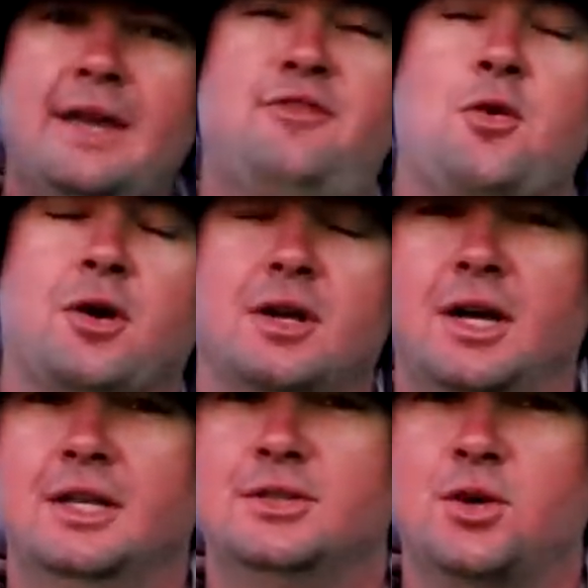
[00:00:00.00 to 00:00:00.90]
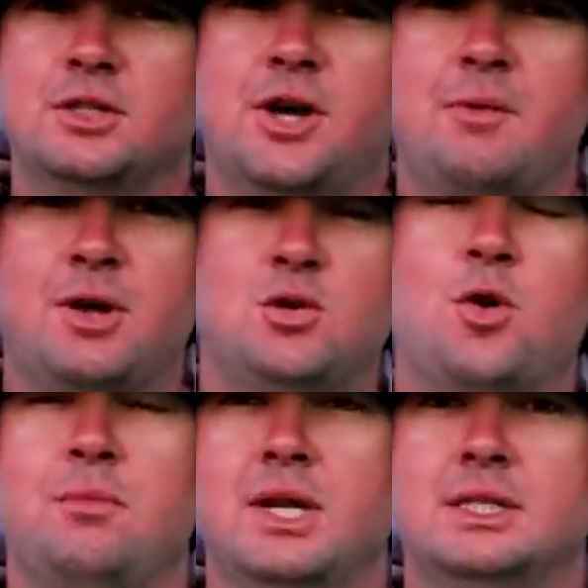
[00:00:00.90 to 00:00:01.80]
Lake Fork starts here in about
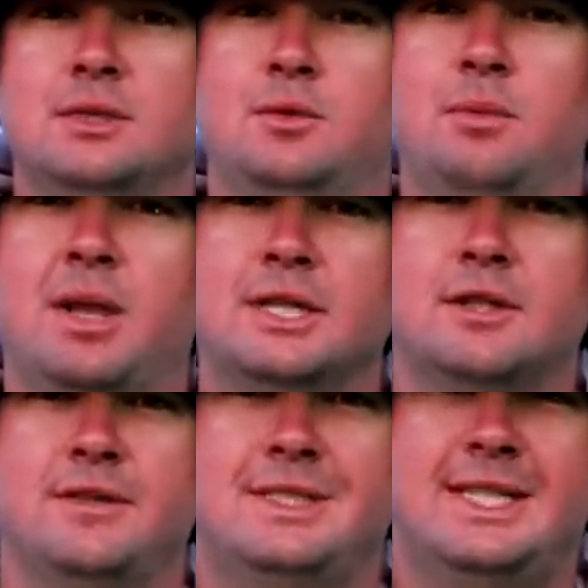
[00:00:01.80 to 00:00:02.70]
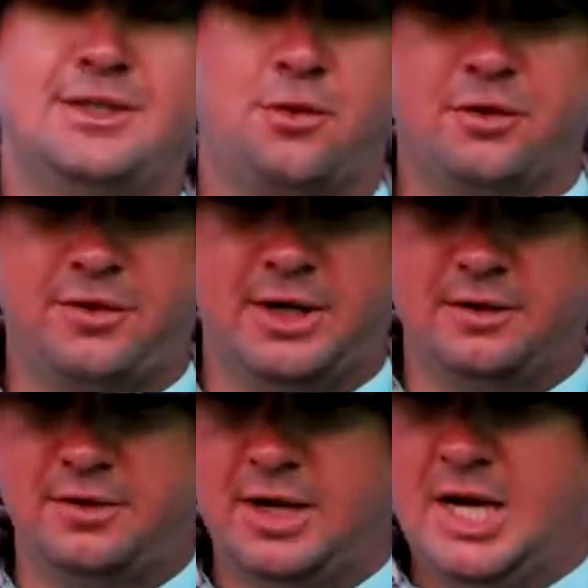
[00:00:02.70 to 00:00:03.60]
20 minutes. We blast off at 6:45.